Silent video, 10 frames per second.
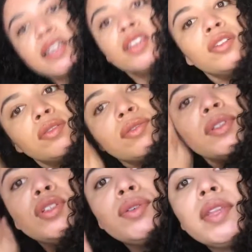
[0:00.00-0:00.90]

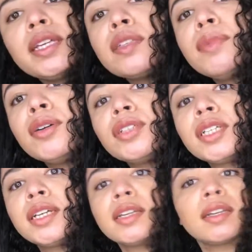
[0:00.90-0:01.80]
do this
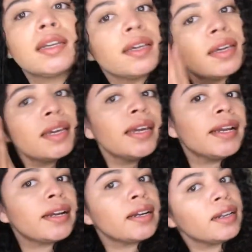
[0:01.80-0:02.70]
motion
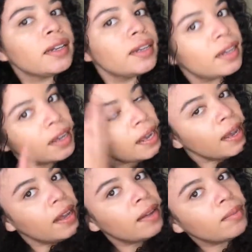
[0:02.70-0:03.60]
here
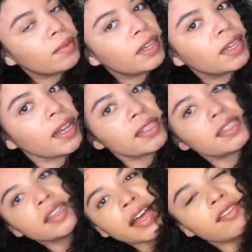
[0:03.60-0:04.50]

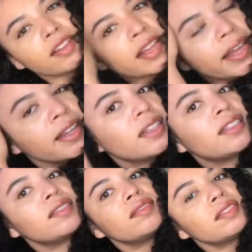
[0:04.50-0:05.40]
because I feel like
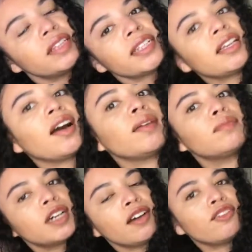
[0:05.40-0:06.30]
that's how I'm
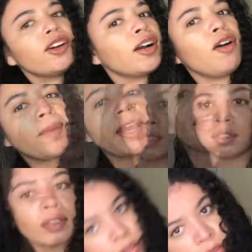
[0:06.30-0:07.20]
covering all my hair.